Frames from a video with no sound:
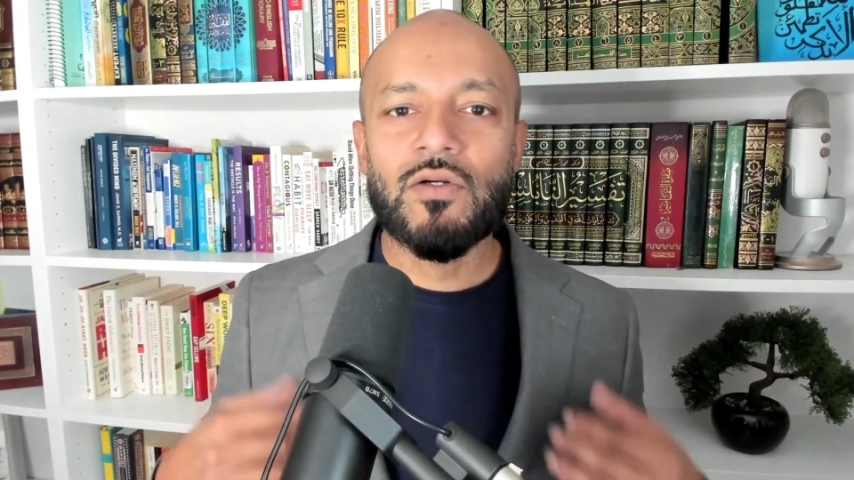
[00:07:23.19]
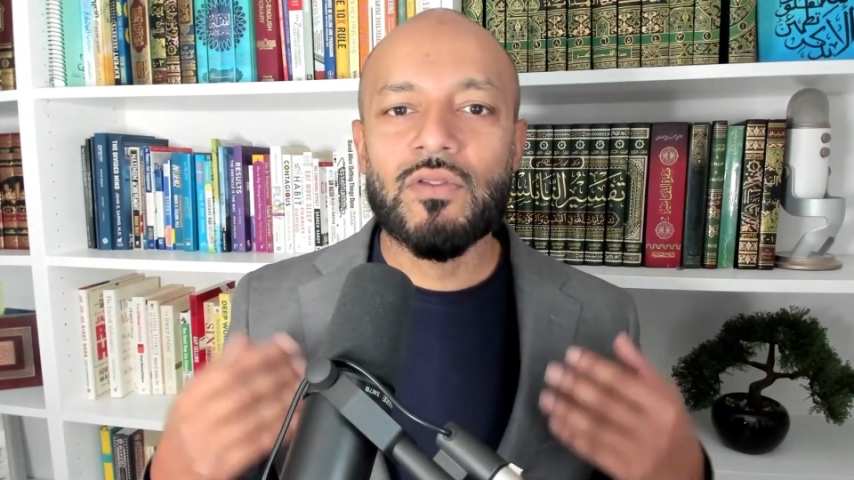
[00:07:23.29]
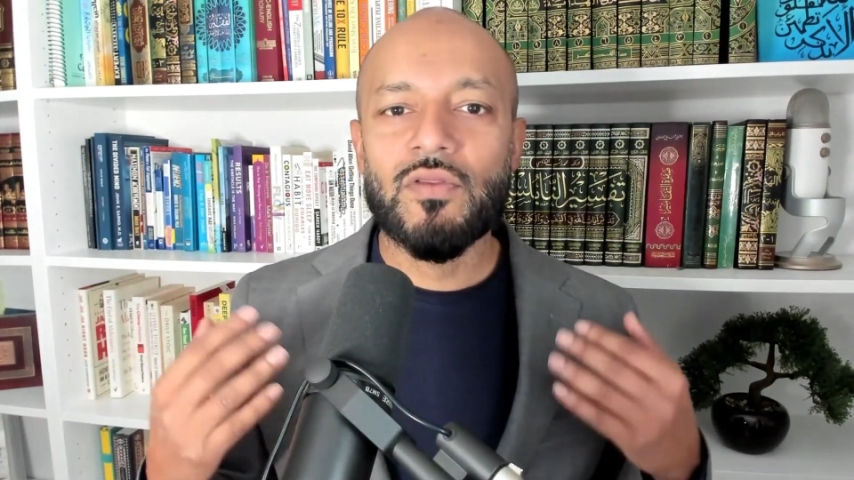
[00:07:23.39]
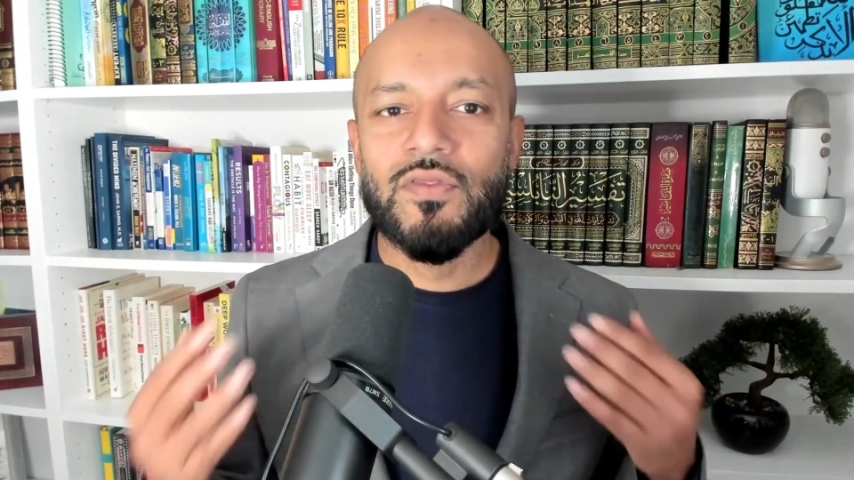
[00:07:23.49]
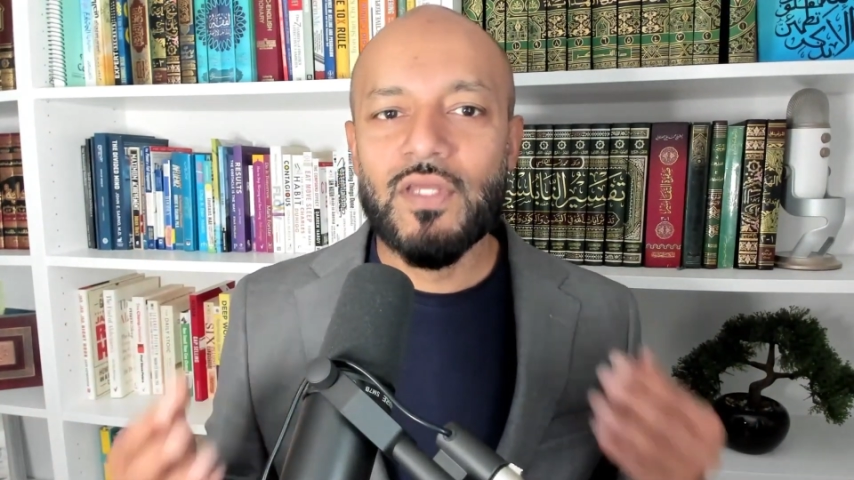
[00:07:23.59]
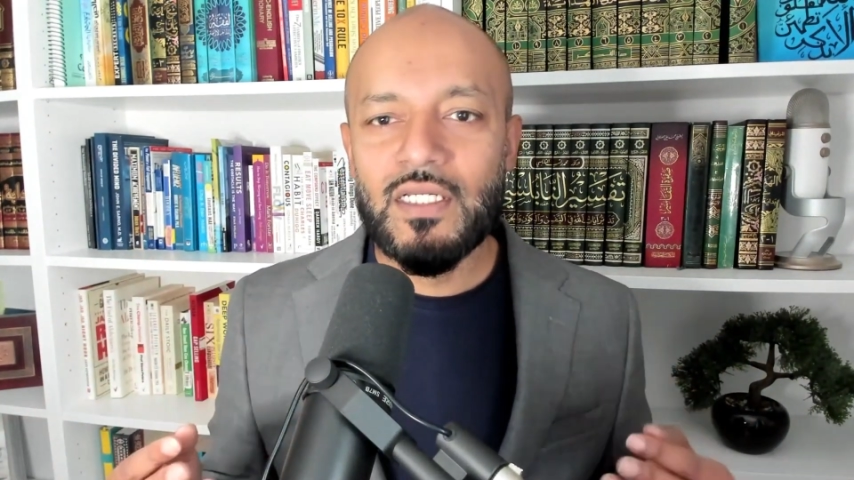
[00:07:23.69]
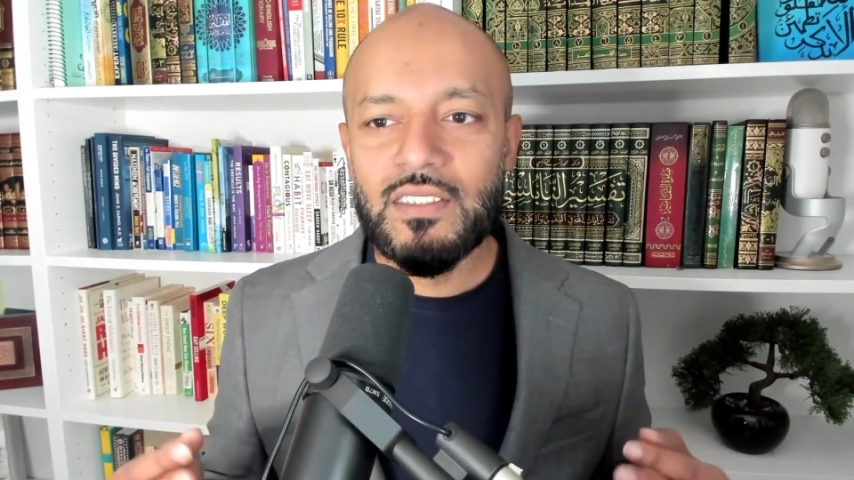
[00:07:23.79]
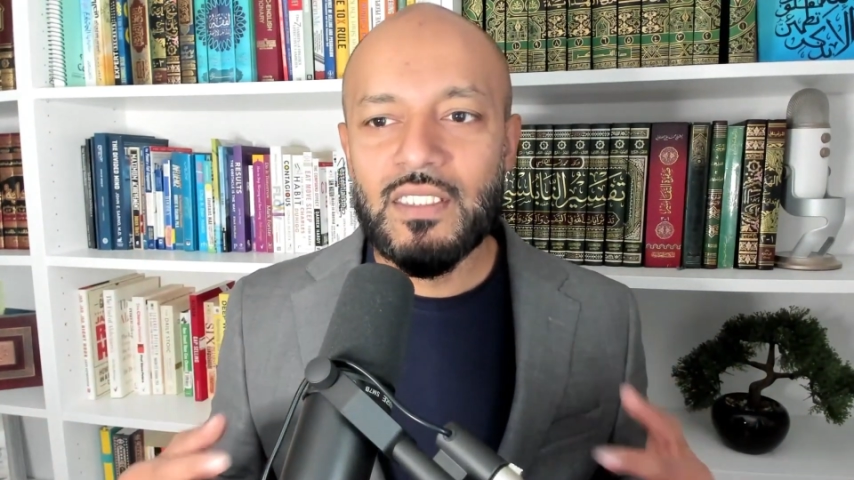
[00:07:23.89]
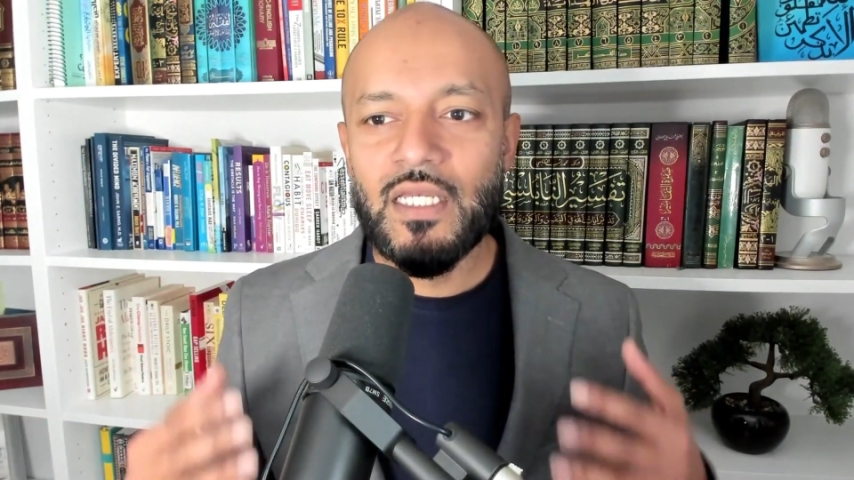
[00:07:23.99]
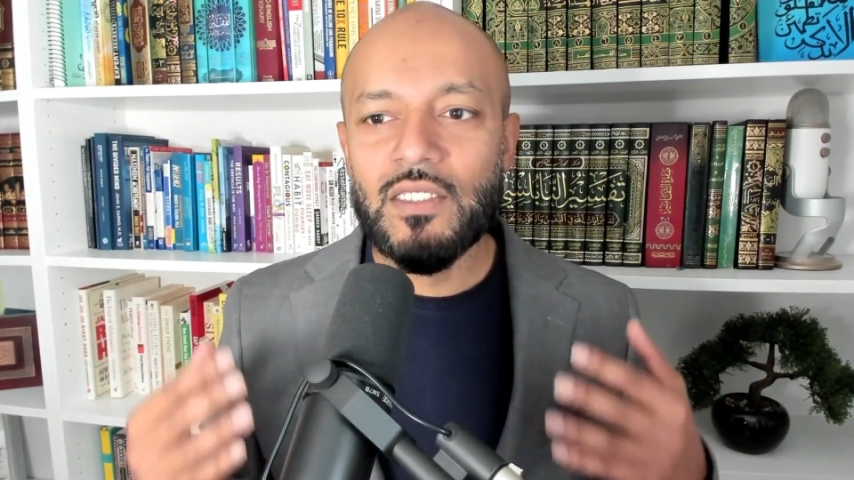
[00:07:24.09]
on the
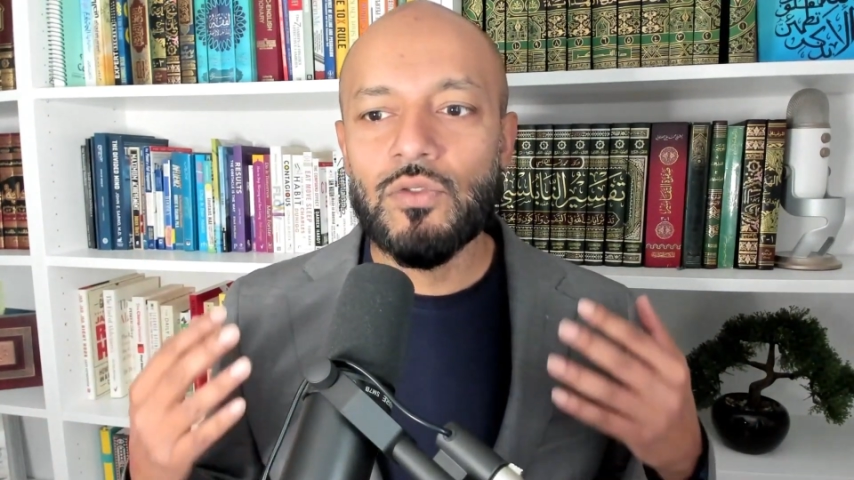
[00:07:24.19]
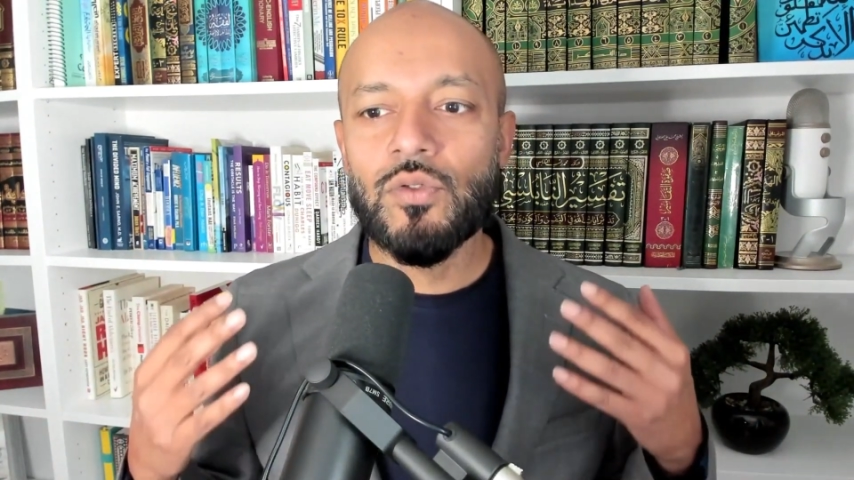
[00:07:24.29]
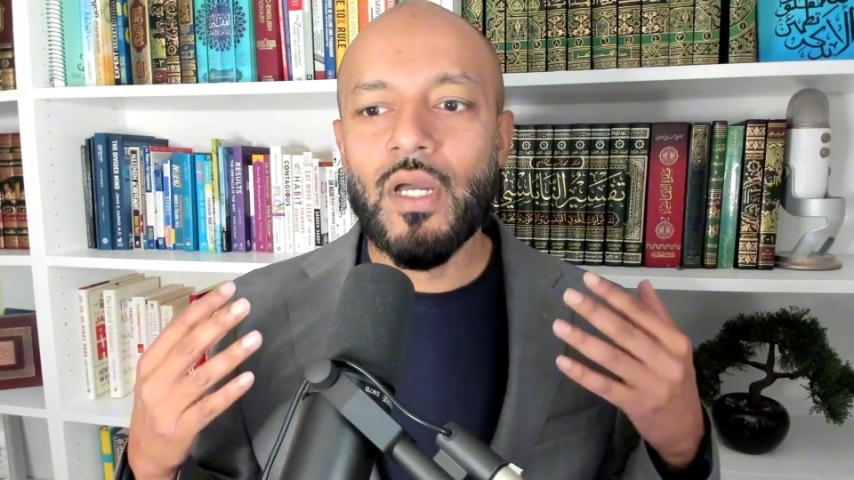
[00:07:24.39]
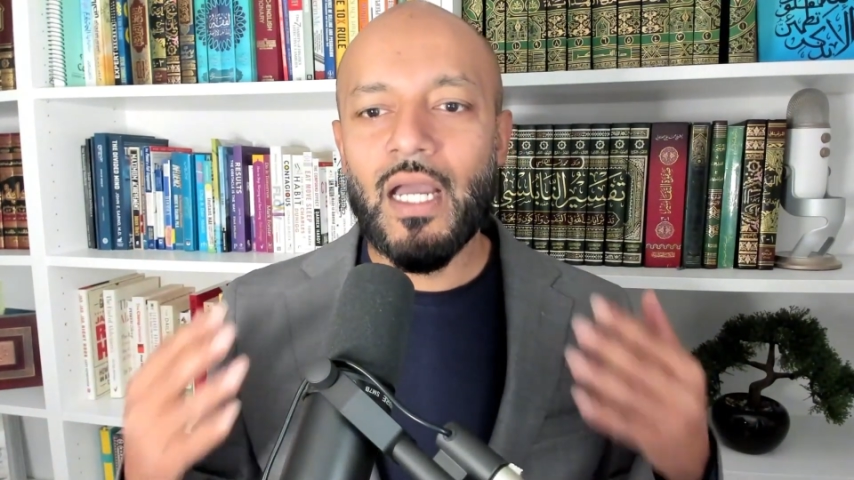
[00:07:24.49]
things that you